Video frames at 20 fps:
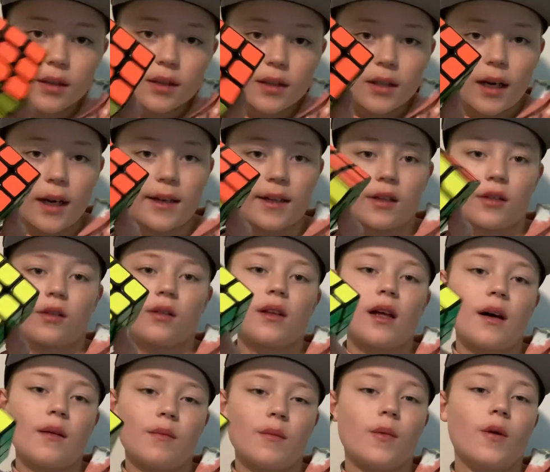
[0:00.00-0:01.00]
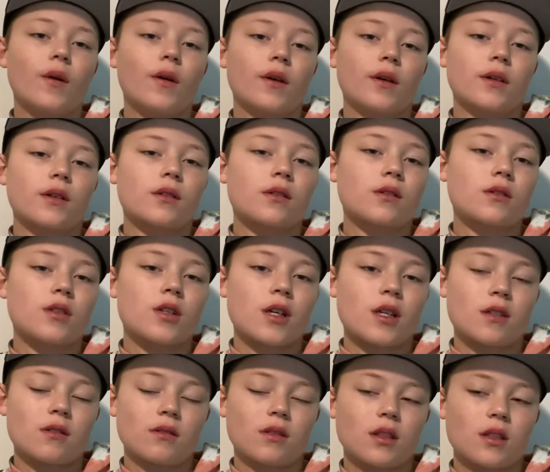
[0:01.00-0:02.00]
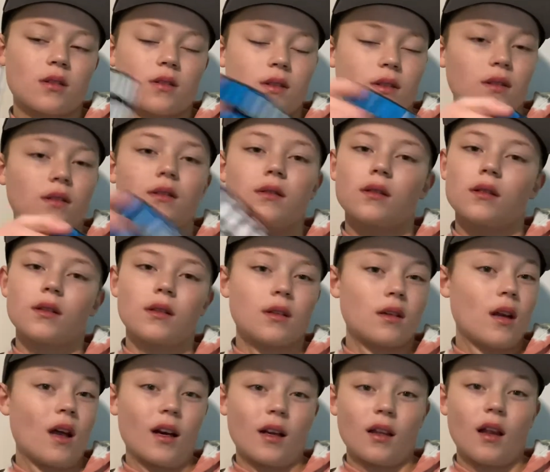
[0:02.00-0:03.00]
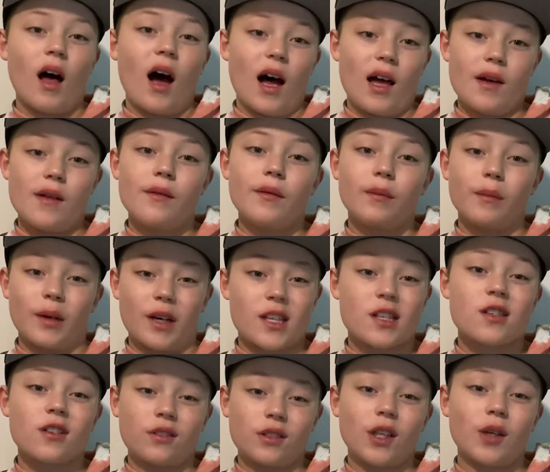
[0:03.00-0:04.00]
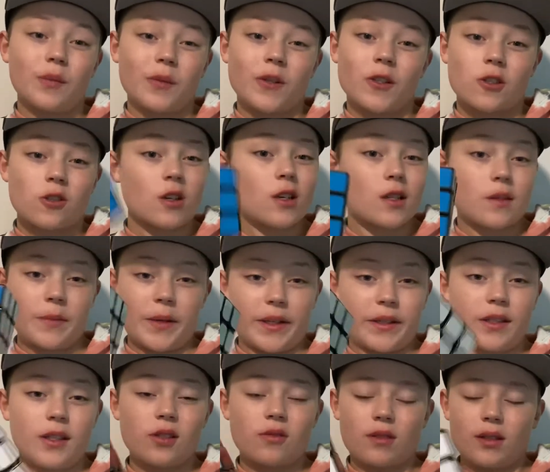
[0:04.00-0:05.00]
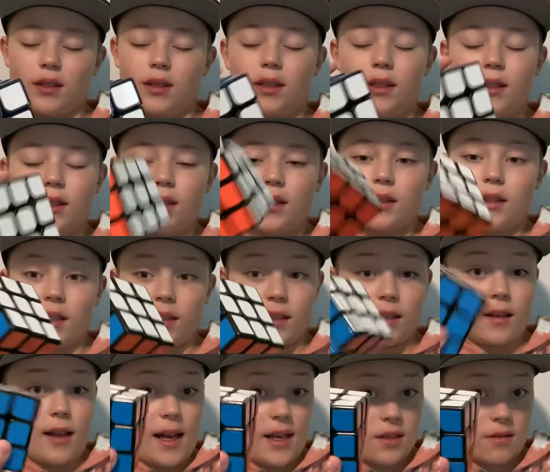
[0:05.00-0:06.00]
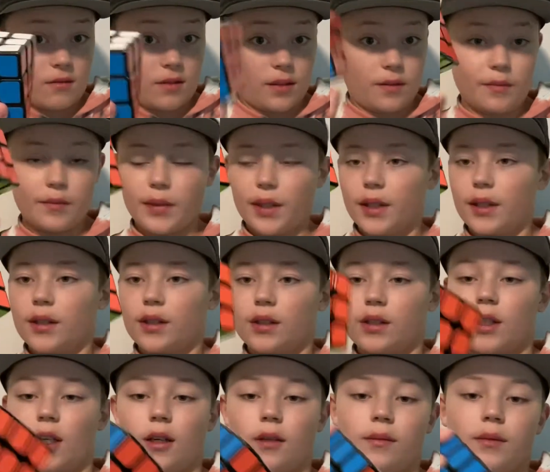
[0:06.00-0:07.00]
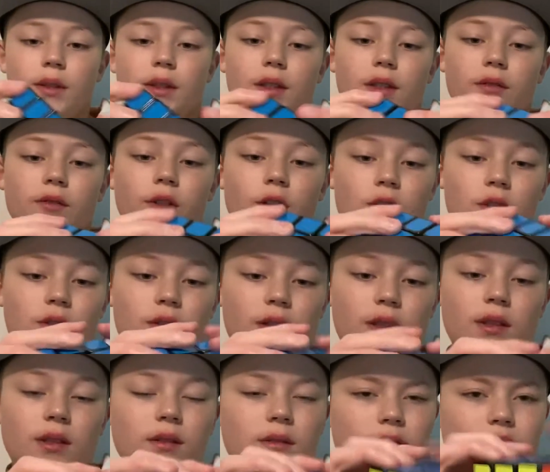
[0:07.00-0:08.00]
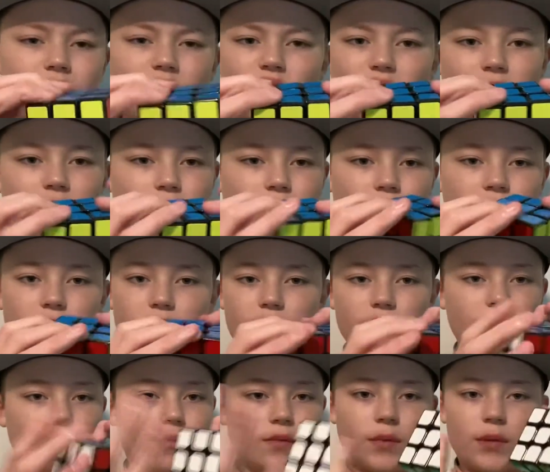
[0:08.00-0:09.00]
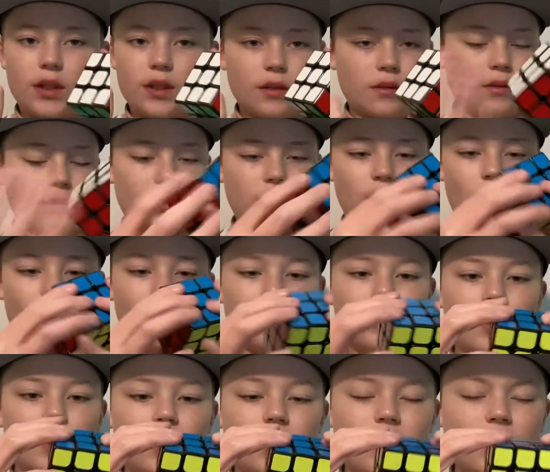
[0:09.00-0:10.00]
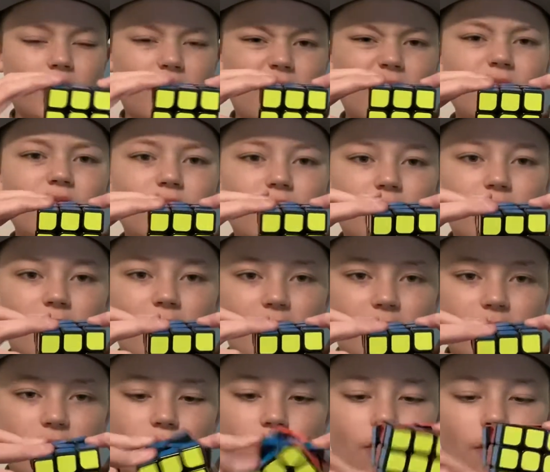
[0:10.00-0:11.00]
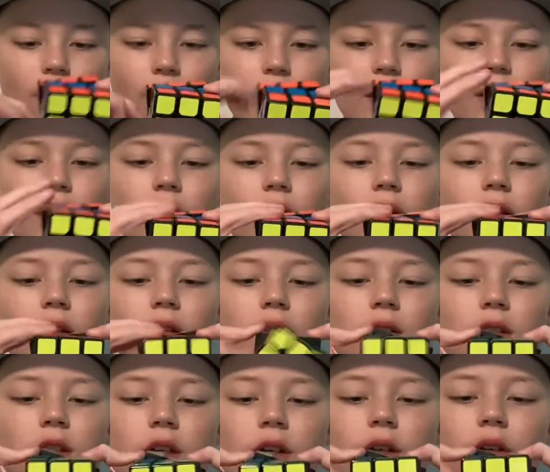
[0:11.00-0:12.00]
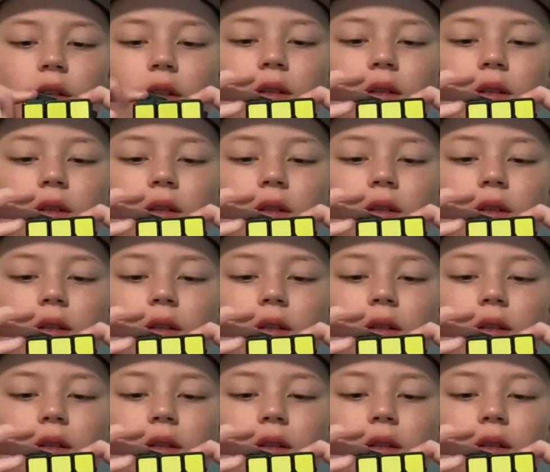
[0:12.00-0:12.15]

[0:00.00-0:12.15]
know a lot more tricks with this one. Not a lot, but I still know more tricks about this one than the last one. So, first one, just solve. You gotta do the classic 1, 2,